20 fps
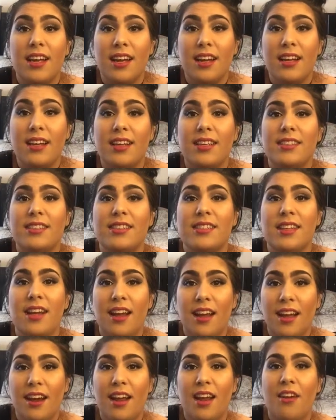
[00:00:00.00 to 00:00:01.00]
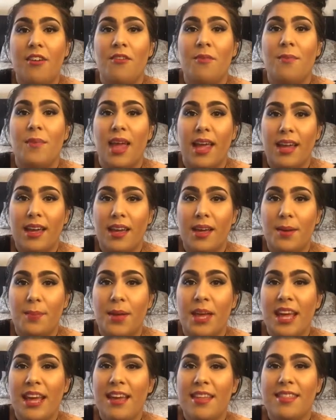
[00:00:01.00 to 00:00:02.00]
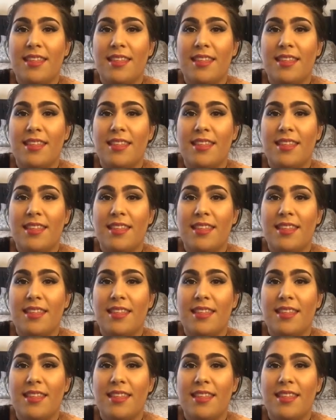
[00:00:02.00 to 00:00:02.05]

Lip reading: ton of makeup